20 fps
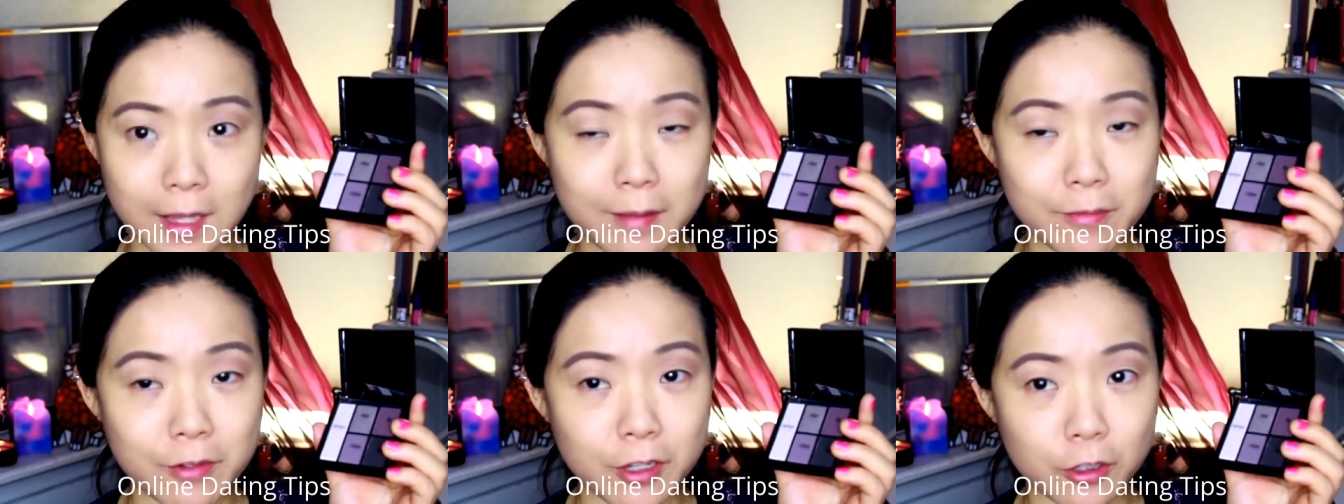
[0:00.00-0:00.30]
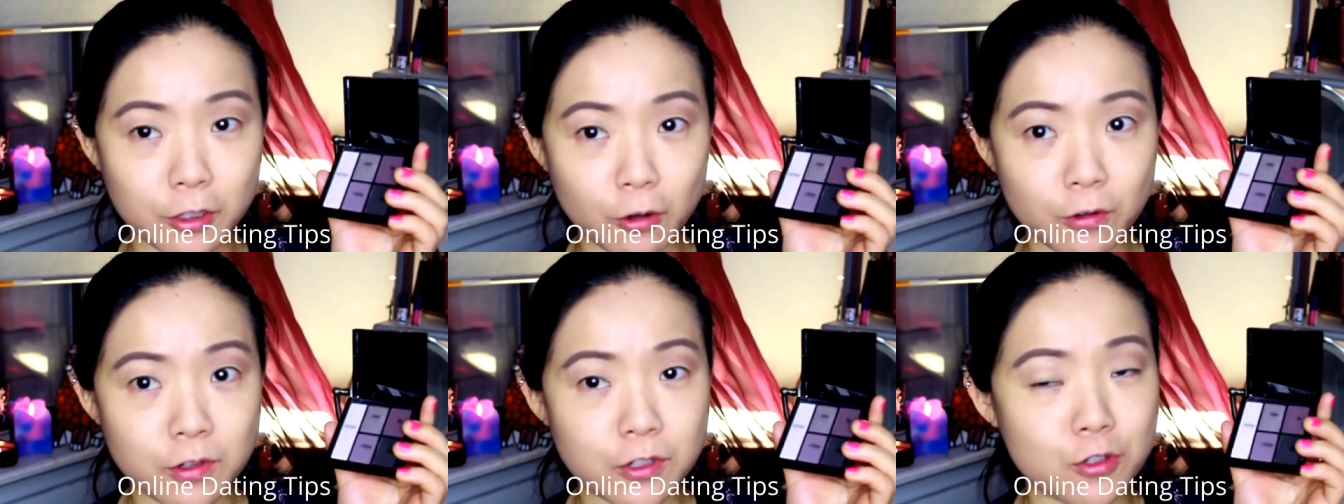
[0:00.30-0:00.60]
Then I'm
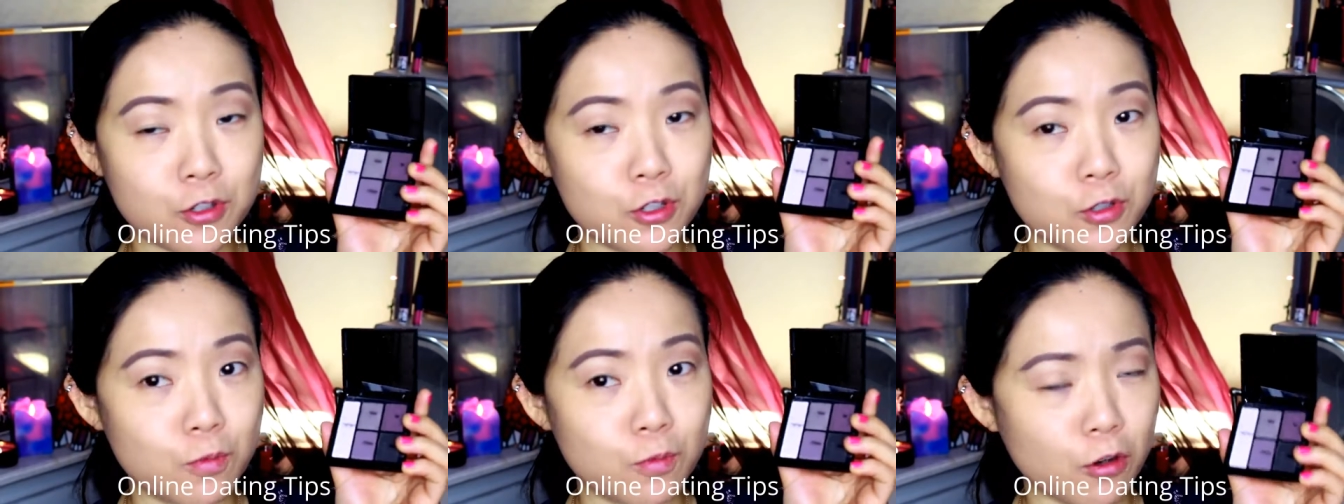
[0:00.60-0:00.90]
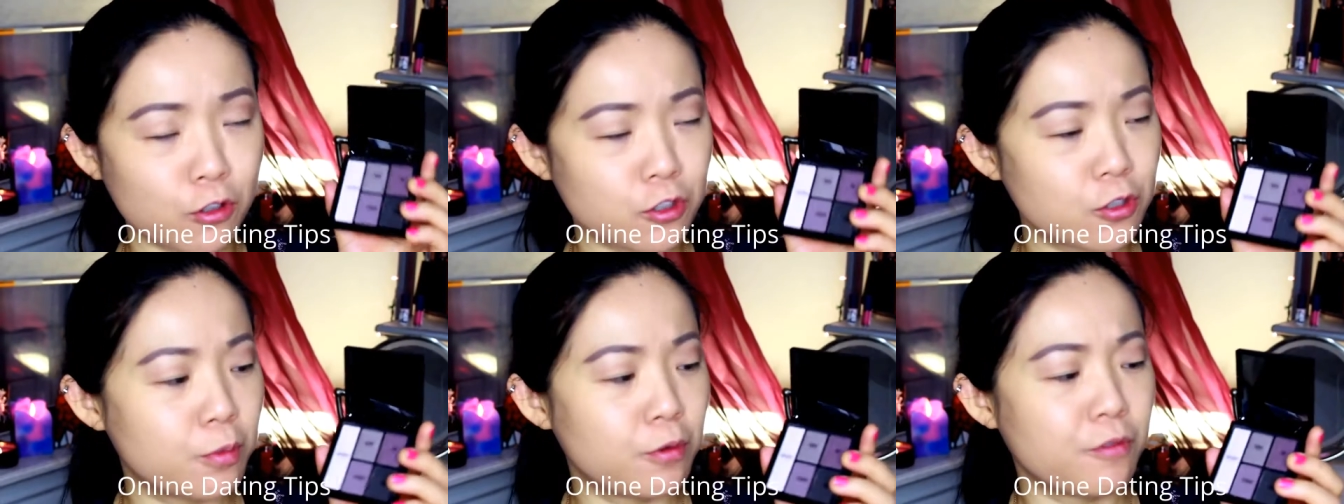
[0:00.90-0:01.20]
gonna go into
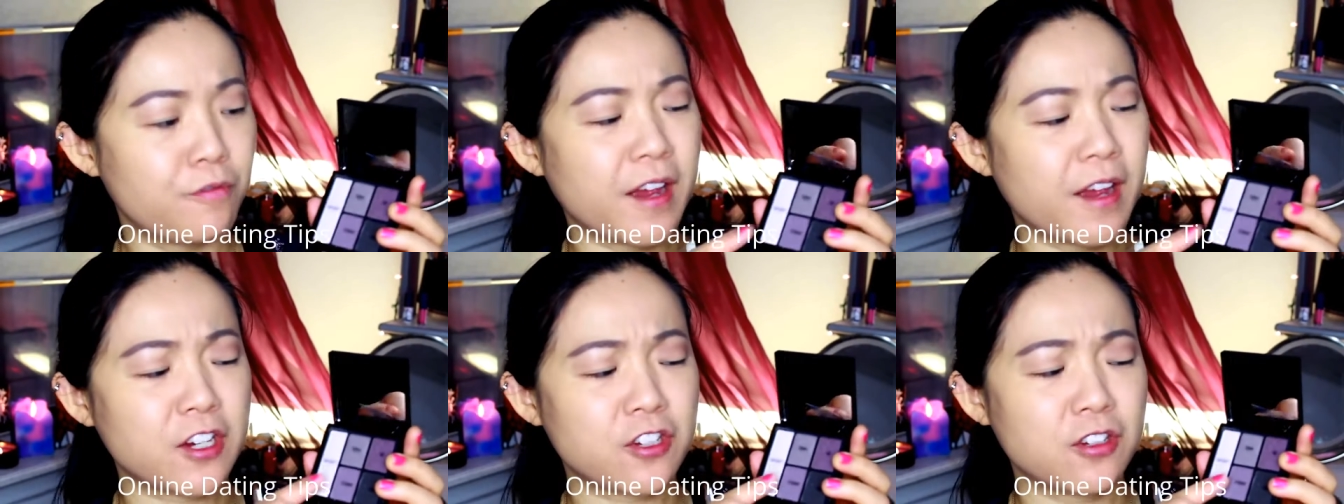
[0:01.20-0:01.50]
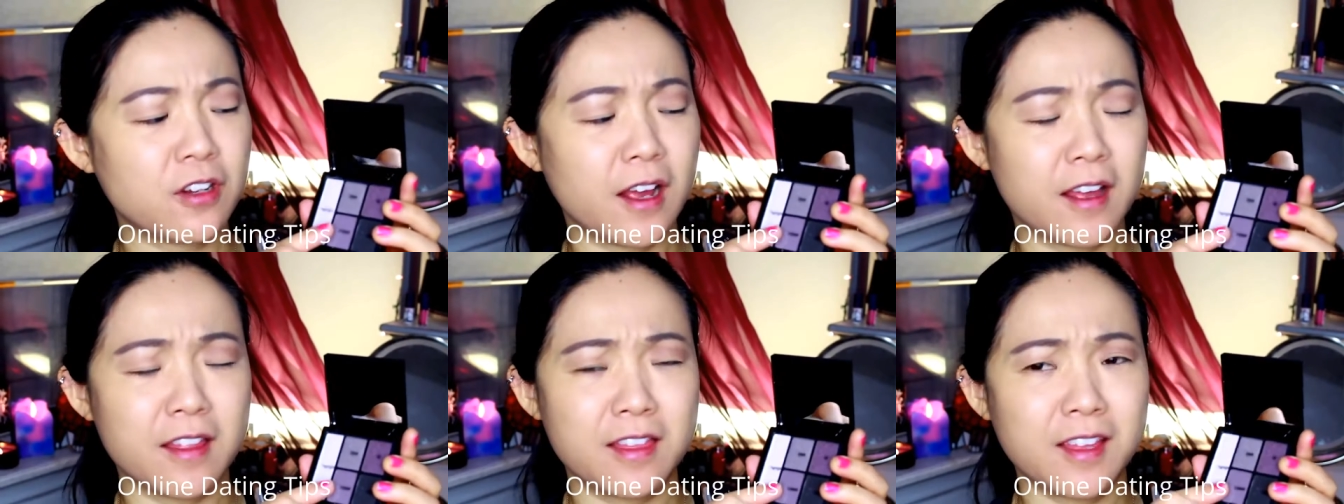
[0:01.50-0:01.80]
Smoke to
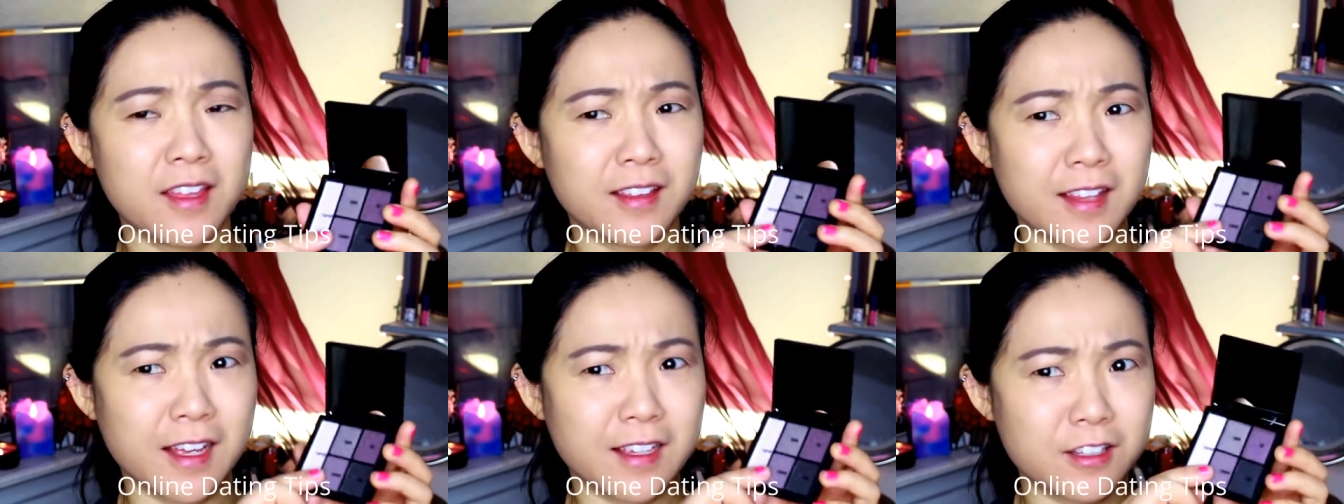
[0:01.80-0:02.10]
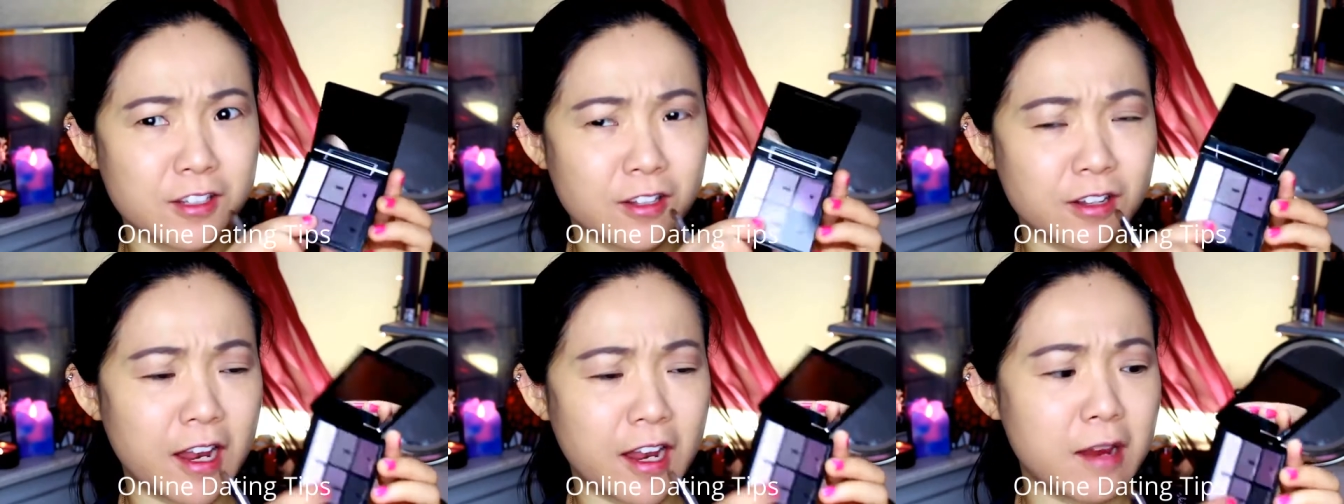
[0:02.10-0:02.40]
Perfection. I think
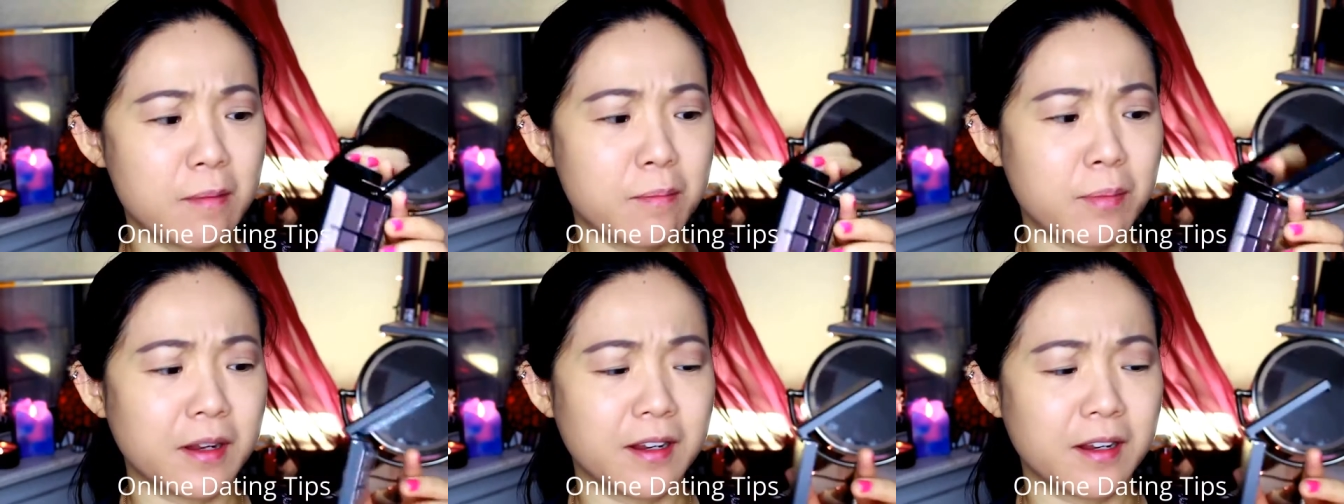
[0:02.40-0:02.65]
that's the name,